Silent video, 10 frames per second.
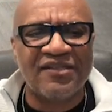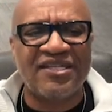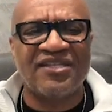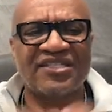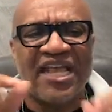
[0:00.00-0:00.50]

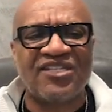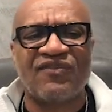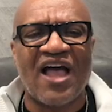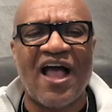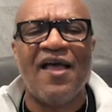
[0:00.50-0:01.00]
See, saints of
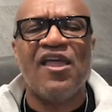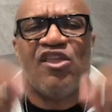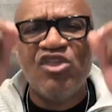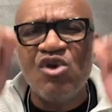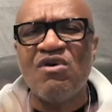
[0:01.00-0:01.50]
God,
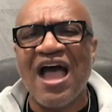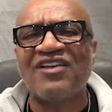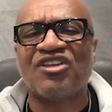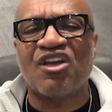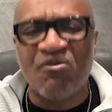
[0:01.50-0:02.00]
you
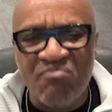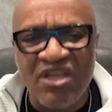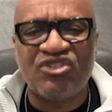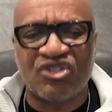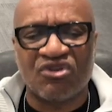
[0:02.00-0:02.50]
got to
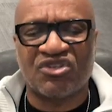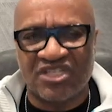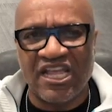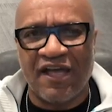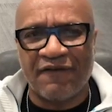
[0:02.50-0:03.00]
commit
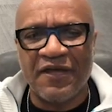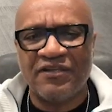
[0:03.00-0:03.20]
yourself